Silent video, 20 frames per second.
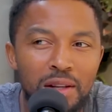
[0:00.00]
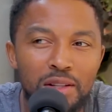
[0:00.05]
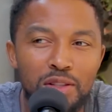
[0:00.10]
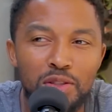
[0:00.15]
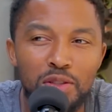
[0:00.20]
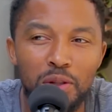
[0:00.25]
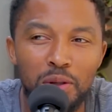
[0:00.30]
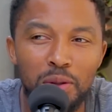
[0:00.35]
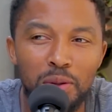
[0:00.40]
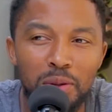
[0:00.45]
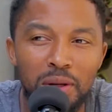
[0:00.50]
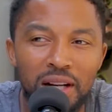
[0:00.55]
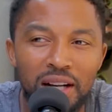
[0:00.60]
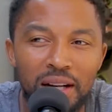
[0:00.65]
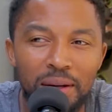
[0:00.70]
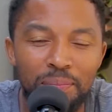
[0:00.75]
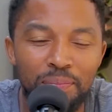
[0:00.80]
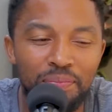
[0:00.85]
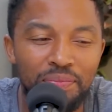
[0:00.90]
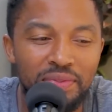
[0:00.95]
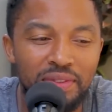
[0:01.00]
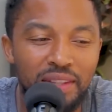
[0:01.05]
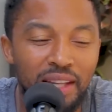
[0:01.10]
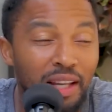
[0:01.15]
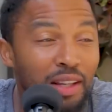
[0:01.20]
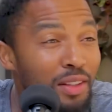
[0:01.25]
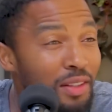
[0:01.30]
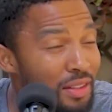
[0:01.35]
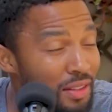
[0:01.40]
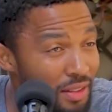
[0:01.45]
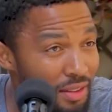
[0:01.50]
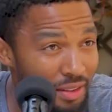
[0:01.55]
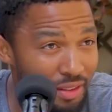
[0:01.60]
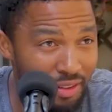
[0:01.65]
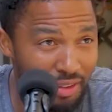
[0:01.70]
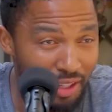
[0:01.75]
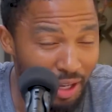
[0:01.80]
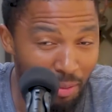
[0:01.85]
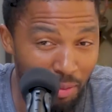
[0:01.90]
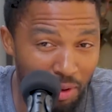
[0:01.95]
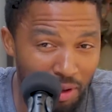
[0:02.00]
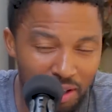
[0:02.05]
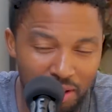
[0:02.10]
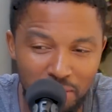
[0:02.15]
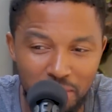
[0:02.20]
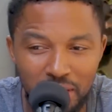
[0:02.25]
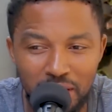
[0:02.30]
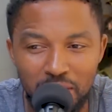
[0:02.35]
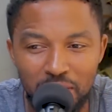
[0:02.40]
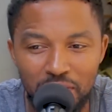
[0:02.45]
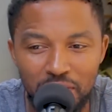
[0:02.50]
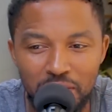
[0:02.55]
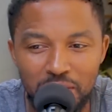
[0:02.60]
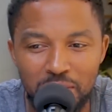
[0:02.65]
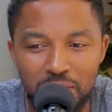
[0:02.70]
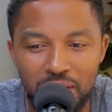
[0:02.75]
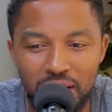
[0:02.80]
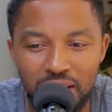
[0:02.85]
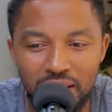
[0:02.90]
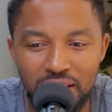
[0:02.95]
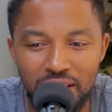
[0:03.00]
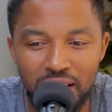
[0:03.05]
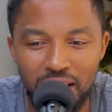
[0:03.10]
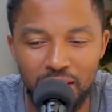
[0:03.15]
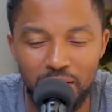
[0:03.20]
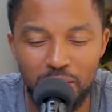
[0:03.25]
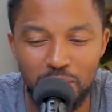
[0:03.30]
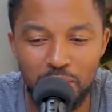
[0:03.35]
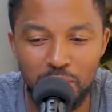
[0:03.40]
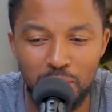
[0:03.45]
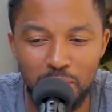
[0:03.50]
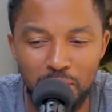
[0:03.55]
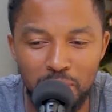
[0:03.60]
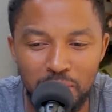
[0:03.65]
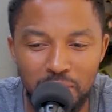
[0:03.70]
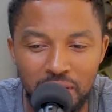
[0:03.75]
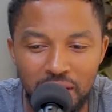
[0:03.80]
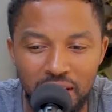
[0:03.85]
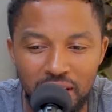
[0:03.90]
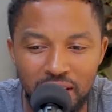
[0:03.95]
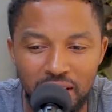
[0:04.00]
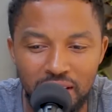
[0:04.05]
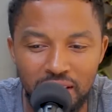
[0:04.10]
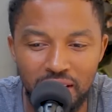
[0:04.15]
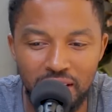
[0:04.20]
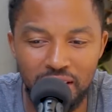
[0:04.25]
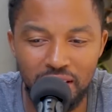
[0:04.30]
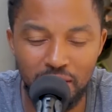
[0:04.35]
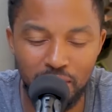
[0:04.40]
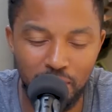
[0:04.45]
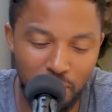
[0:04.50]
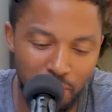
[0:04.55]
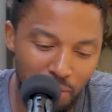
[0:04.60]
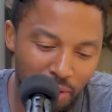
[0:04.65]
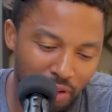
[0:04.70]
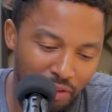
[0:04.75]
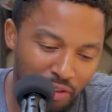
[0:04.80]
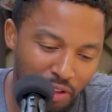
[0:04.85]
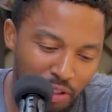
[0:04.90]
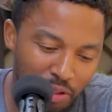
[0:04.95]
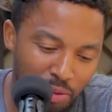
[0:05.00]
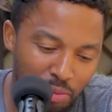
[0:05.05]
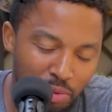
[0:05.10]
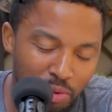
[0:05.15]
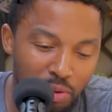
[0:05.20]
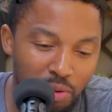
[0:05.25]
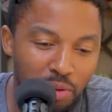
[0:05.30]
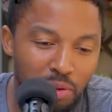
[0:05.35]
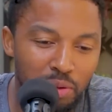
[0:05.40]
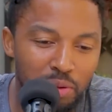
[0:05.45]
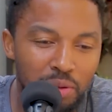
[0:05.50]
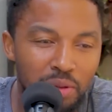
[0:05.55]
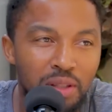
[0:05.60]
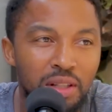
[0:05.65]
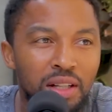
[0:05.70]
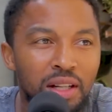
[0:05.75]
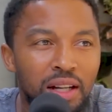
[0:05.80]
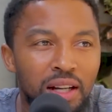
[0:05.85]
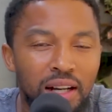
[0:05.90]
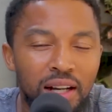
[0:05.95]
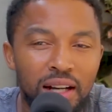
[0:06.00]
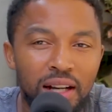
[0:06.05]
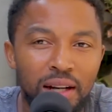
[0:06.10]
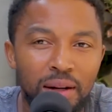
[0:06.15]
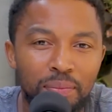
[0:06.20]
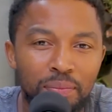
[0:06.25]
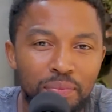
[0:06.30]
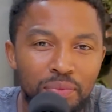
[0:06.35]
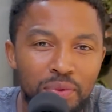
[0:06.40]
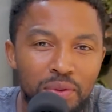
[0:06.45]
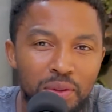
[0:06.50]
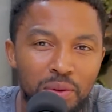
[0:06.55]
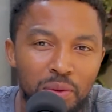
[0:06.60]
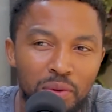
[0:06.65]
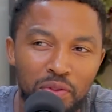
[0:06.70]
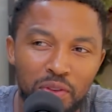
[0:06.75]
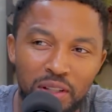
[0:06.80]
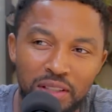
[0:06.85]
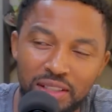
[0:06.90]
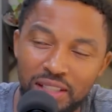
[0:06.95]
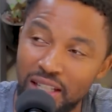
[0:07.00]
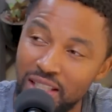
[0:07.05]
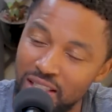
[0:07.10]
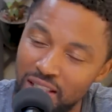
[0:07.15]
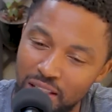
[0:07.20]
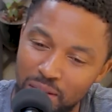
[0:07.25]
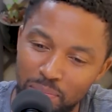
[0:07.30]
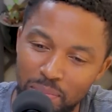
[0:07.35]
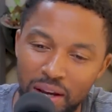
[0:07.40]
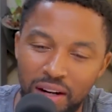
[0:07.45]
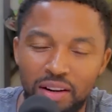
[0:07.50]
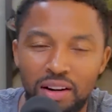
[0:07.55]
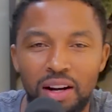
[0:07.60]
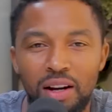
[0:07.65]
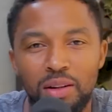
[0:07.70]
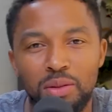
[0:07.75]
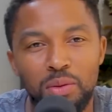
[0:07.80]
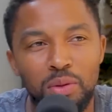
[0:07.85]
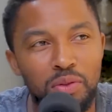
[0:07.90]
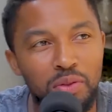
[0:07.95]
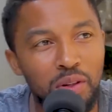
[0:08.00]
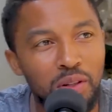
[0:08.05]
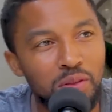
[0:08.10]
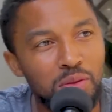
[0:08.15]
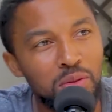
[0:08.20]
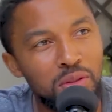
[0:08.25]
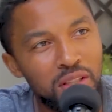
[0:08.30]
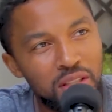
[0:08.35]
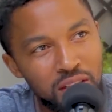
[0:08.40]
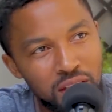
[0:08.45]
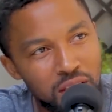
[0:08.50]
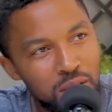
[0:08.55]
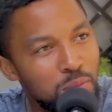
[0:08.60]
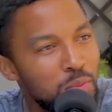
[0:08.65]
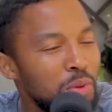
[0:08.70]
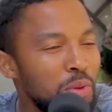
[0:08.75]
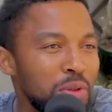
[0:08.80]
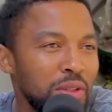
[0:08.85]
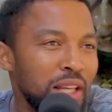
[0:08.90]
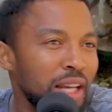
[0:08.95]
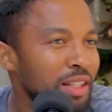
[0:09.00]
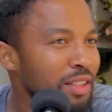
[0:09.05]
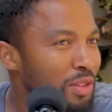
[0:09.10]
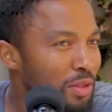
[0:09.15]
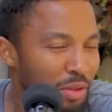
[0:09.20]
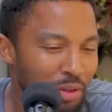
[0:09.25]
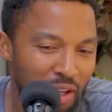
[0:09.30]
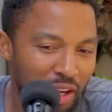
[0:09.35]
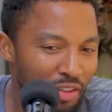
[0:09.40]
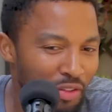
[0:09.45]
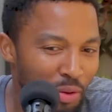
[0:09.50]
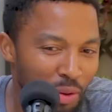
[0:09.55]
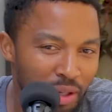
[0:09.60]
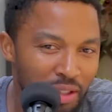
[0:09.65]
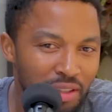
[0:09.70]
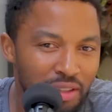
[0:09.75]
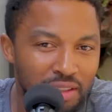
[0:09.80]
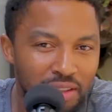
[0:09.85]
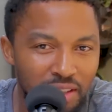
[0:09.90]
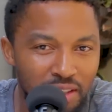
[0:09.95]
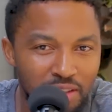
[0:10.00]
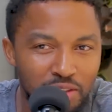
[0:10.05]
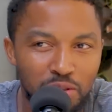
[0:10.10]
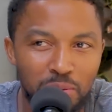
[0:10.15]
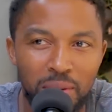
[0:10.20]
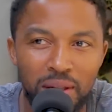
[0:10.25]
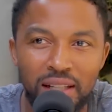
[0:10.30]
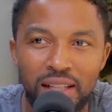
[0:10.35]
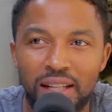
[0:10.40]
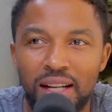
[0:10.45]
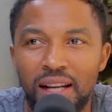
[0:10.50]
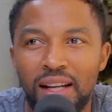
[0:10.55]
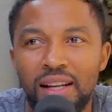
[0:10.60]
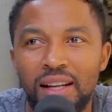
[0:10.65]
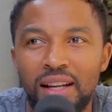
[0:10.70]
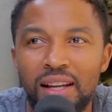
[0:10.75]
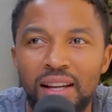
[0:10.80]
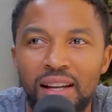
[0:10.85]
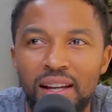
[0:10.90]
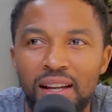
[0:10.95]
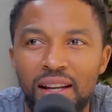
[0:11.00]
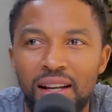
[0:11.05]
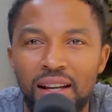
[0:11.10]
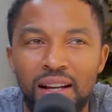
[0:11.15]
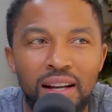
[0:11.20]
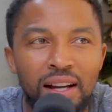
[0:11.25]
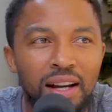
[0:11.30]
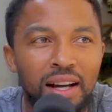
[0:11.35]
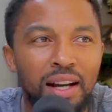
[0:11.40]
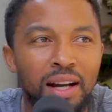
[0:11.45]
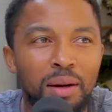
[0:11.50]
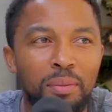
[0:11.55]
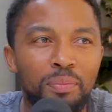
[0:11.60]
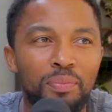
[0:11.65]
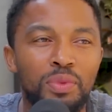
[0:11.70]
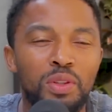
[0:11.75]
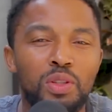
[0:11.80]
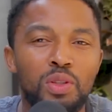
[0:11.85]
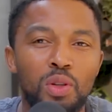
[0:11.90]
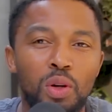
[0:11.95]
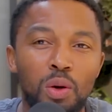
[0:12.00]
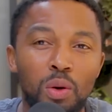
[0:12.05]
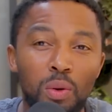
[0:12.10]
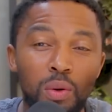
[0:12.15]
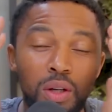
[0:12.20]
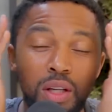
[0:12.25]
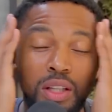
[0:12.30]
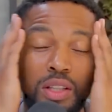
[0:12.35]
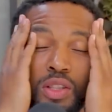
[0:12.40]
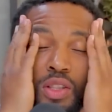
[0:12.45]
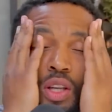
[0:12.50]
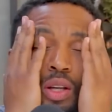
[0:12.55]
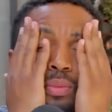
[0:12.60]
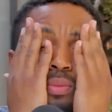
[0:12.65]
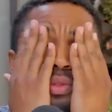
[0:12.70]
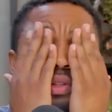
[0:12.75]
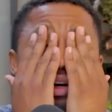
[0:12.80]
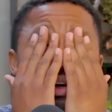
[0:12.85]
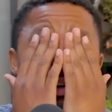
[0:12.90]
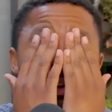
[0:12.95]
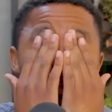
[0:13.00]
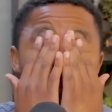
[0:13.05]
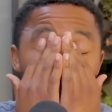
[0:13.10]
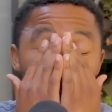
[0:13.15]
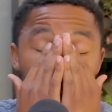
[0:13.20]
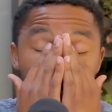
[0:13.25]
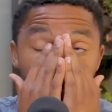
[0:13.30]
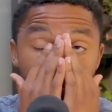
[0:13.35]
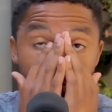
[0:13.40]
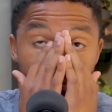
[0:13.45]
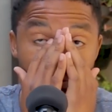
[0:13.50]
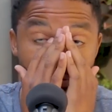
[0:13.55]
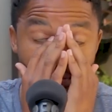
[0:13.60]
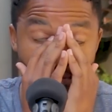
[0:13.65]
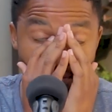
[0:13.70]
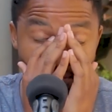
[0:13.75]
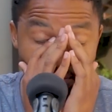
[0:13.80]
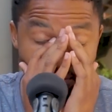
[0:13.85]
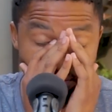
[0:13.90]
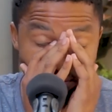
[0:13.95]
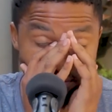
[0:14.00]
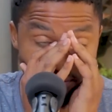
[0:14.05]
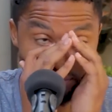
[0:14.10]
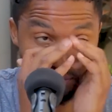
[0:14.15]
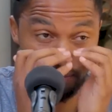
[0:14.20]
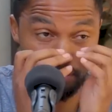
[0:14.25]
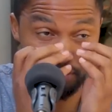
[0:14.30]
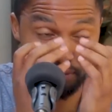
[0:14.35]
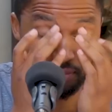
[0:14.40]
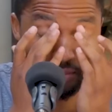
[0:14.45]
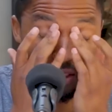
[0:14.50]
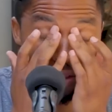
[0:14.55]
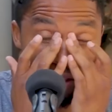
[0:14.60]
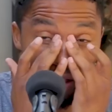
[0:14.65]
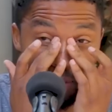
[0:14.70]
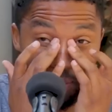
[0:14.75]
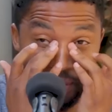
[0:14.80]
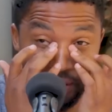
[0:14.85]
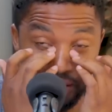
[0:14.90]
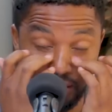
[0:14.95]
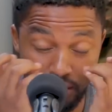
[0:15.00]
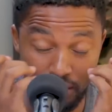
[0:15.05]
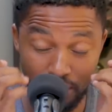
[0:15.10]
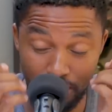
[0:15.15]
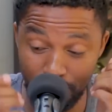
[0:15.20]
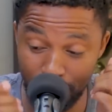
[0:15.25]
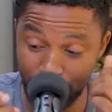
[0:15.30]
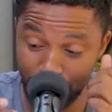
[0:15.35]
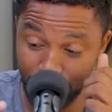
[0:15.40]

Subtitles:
So thank and thank you to the crew at Virtual Mkuku. We've got just in the background, we've got two DJs Boo. Thanks to everyone, Jobangila. So in terms of, sorry about this.